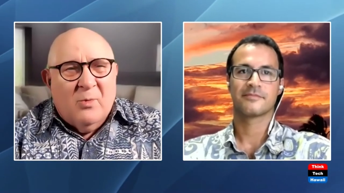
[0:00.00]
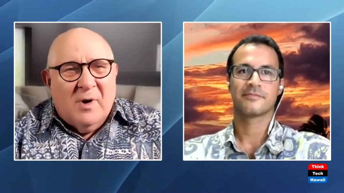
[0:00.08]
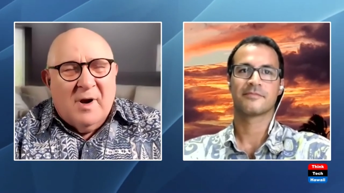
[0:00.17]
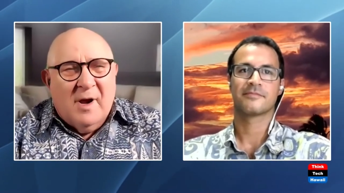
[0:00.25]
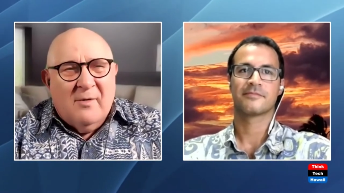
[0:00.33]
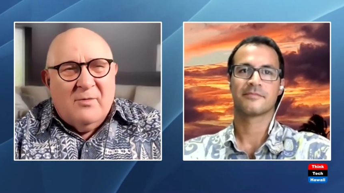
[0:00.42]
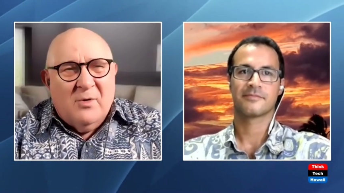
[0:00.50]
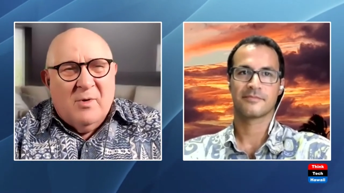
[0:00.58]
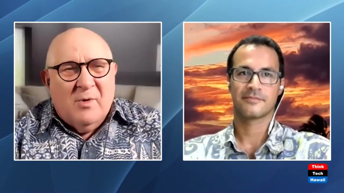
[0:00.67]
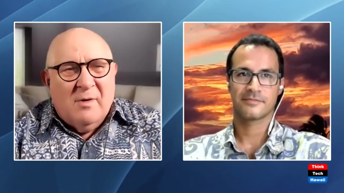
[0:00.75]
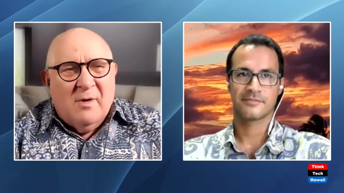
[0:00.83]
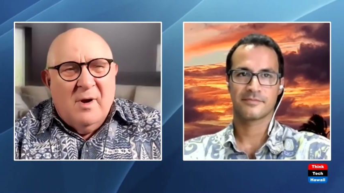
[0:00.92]
Speaker 1: what have you,
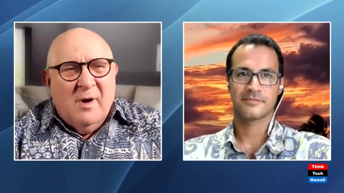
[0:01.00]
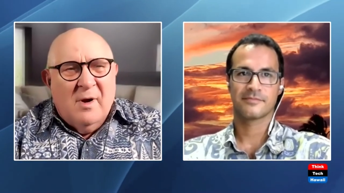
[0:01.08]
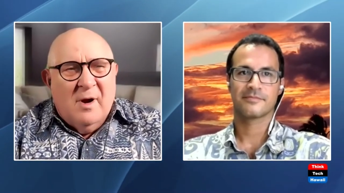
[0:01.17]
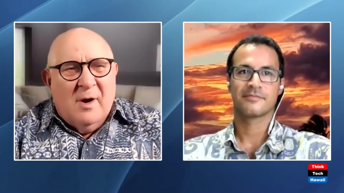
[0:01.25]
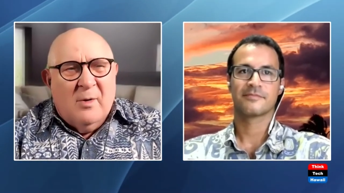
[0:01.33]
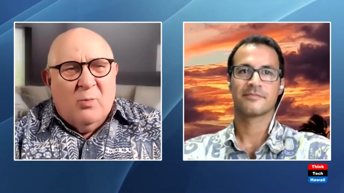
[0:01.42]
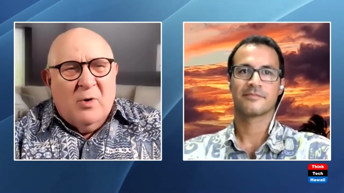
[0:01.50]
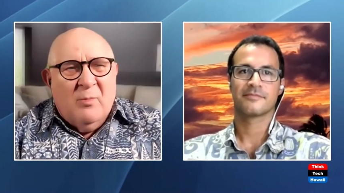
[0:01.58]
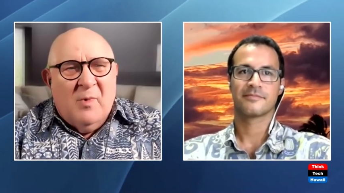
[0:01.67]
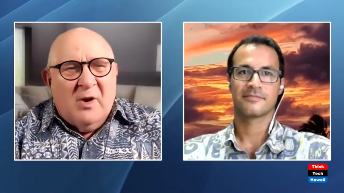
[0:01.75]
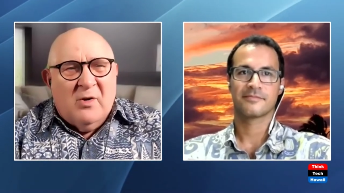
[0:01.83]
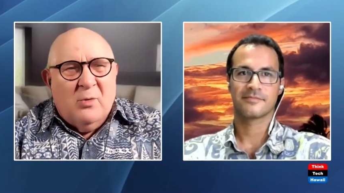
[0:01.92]
and we'll
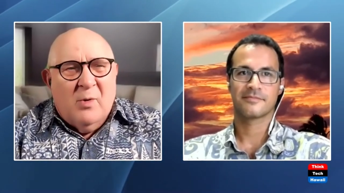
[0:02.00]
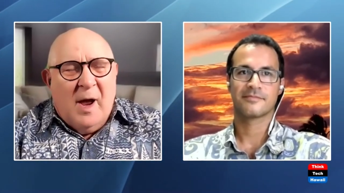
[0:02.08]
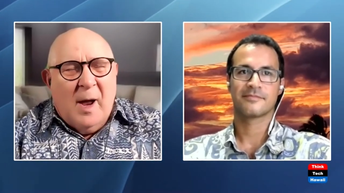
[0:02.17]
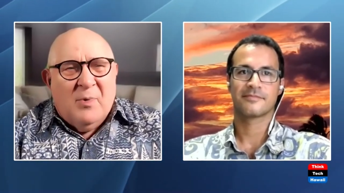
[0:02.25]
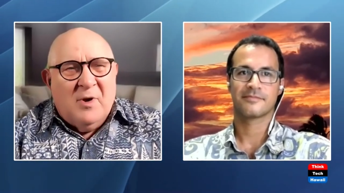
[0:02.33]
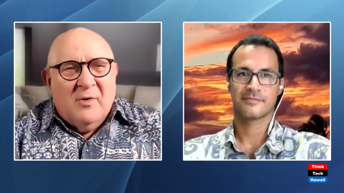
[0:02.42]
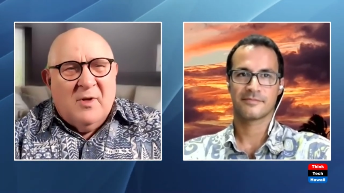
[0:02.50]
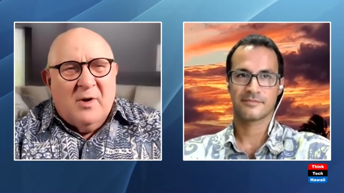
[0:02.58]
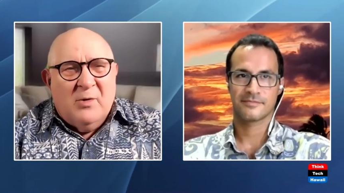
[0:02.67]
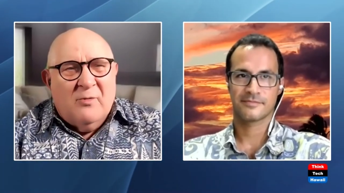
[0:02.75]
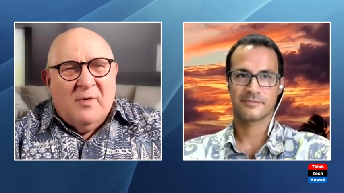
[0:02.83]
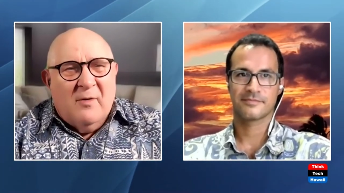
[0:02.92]
make you happier than
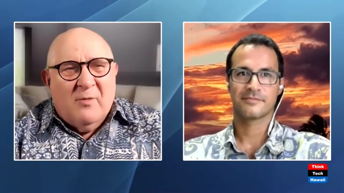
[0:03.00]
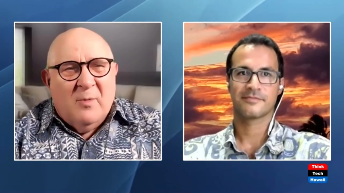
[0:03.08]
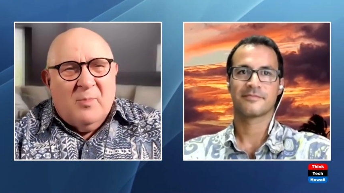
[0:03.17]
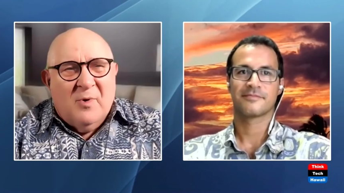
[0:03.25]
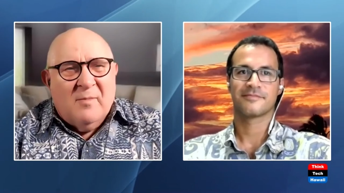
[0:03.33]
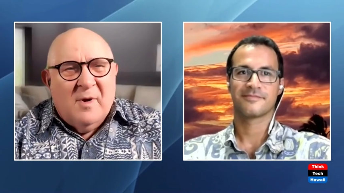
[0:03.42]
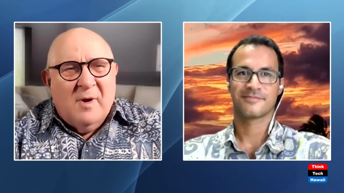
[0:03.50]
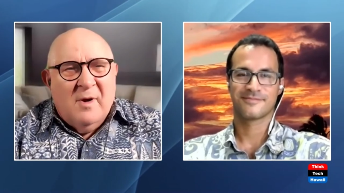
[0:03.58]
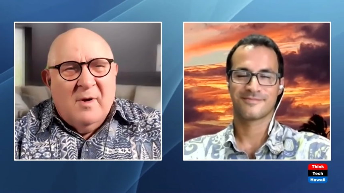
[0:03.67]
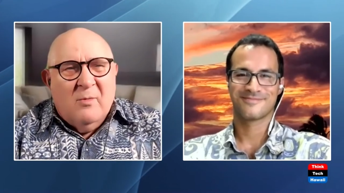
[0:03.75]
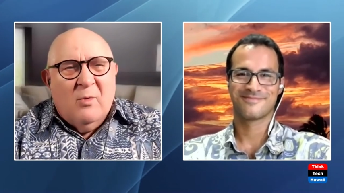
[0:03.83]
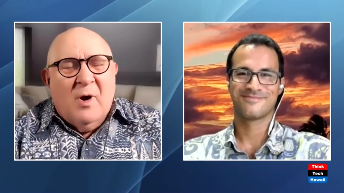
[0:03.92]
you've ever been.
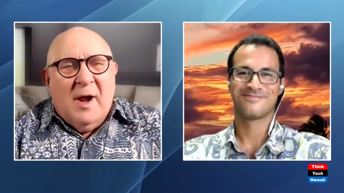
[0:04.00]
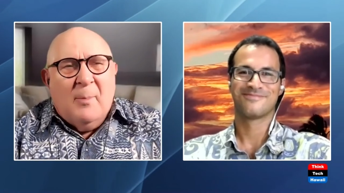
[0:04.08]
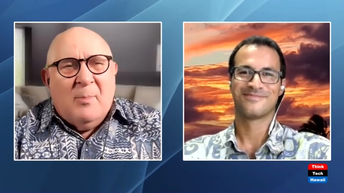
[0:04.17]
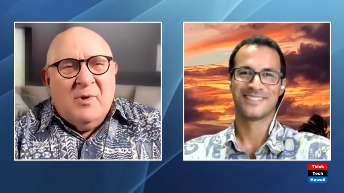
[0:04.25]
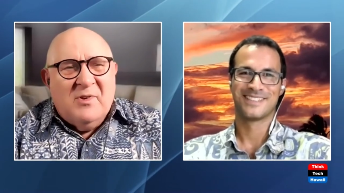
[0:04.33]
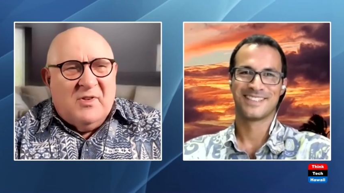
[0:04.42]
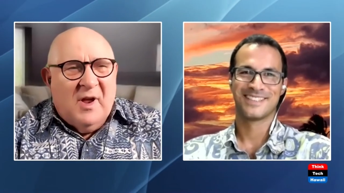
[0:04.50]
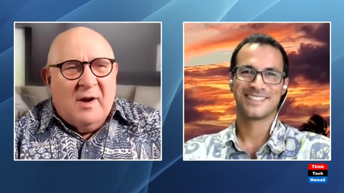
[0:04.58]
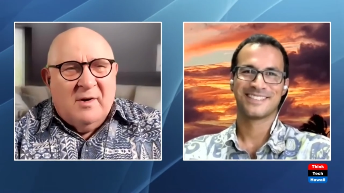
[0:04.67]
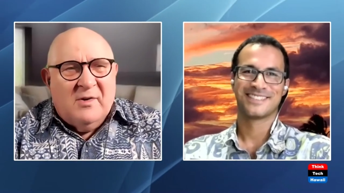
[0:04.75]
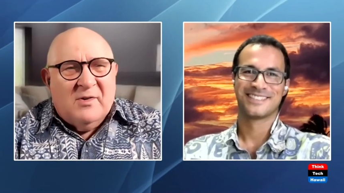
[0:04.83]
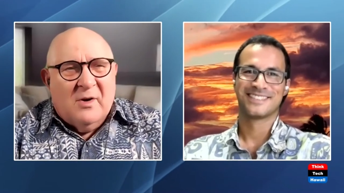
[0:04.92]
What happens
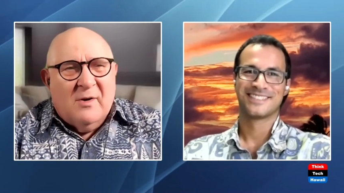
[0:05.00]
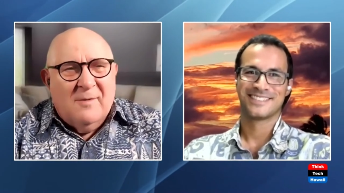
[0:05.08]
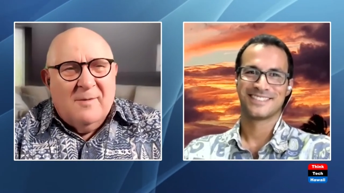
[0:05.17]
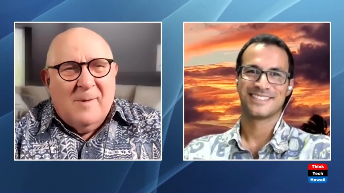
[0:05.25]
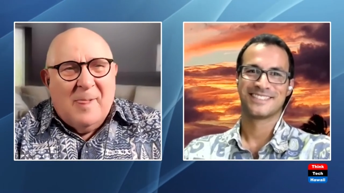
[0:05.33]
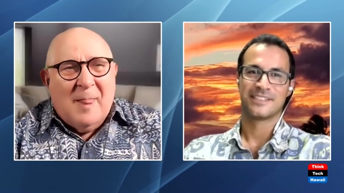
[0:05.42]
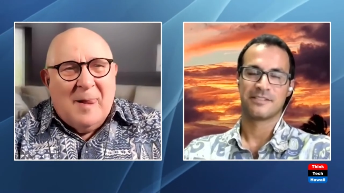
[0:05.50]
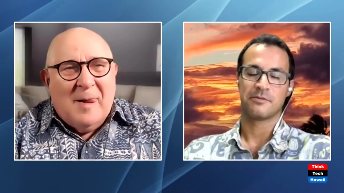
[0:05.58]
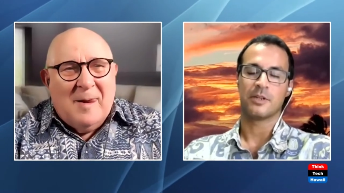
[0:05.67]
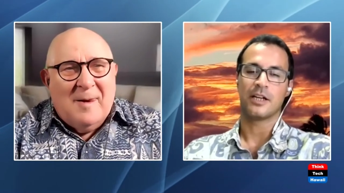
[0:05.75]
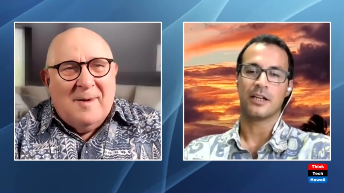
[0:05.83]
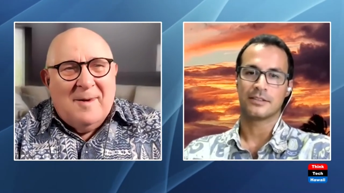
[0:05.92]
then, Isar?
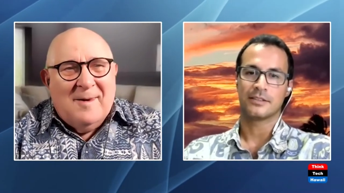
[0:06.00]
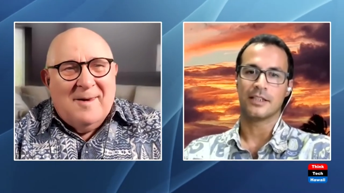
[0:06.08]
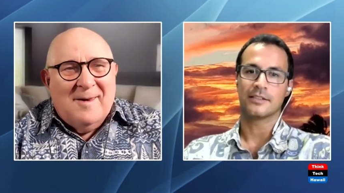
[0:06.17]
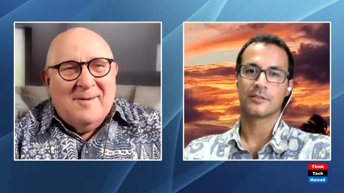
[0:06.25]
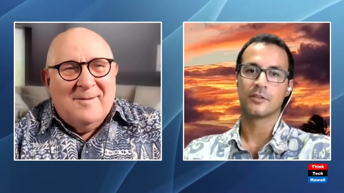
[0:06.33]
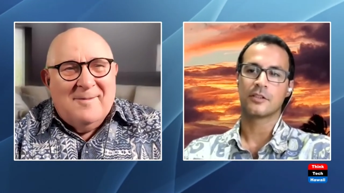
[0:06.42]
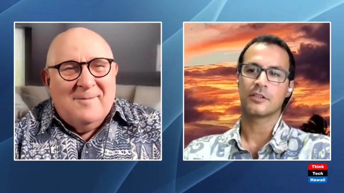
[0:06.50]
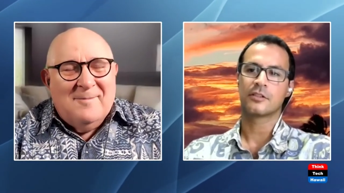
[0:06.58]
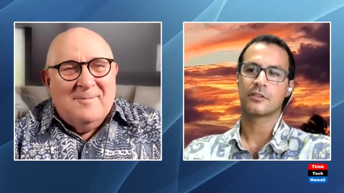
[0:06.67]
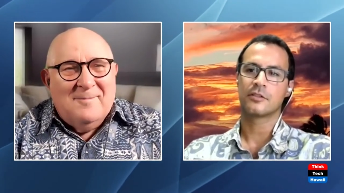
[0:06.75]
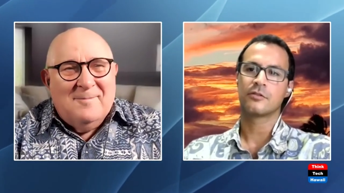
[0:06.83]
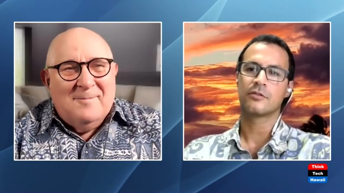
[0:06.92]
Speaker 2: Right, right. So there
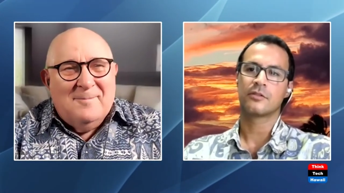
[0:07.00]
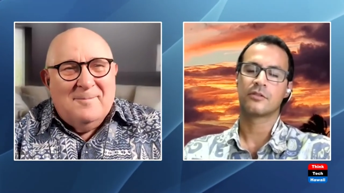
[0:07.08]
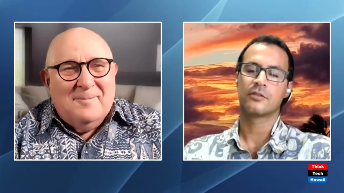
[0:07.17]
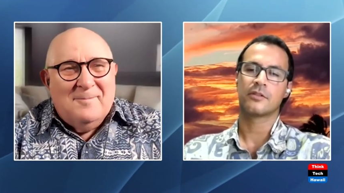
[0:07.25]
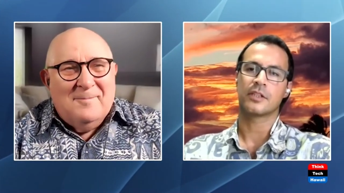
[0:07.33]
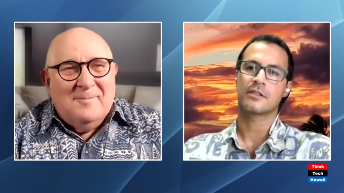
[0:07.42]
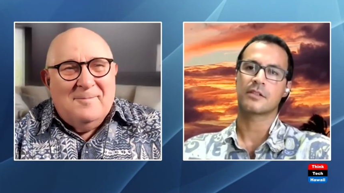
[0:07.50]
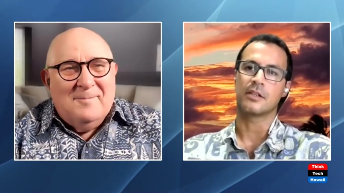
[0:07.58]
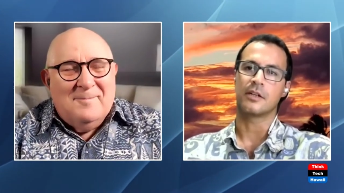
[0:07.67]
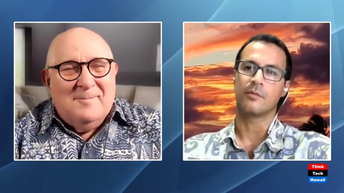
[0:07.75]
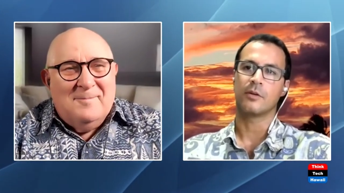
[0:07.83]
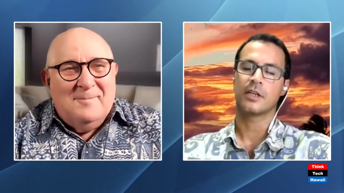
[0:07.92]
are two things
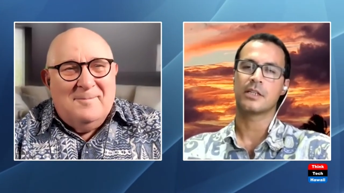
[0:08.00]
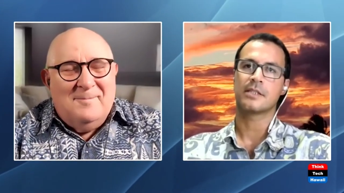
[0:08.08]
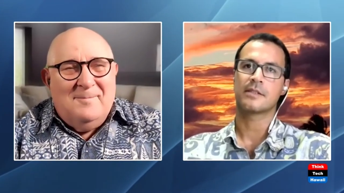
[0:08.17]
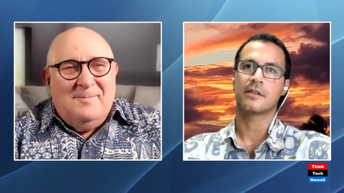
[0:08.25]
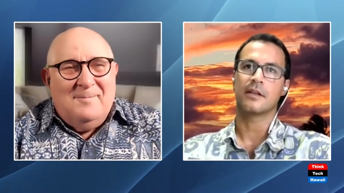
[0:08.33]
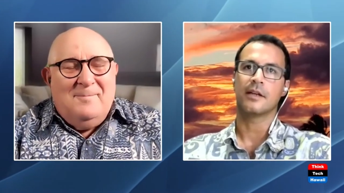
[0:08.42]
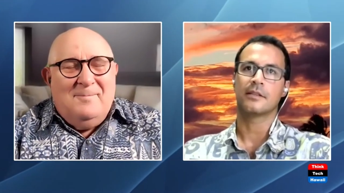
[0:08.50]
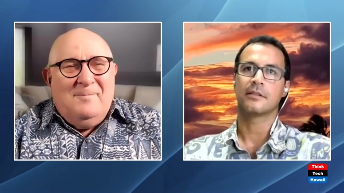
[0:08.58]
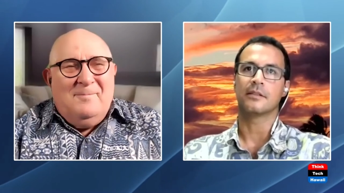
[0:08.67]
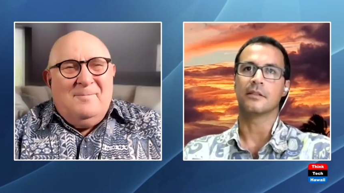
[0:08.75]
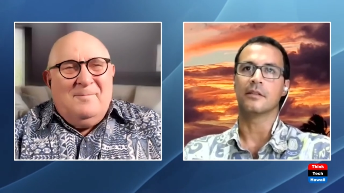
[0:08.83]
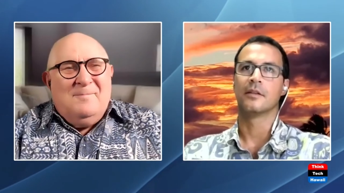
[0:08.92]
here. One is that
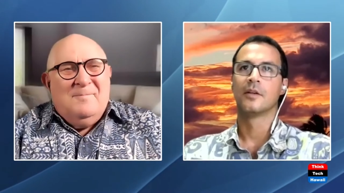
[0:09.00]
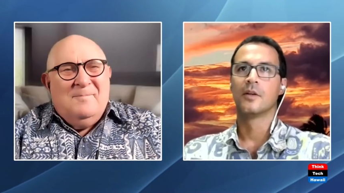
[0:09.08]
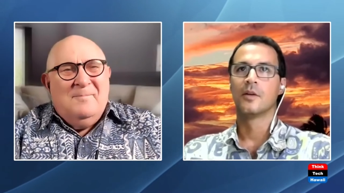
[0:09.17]
the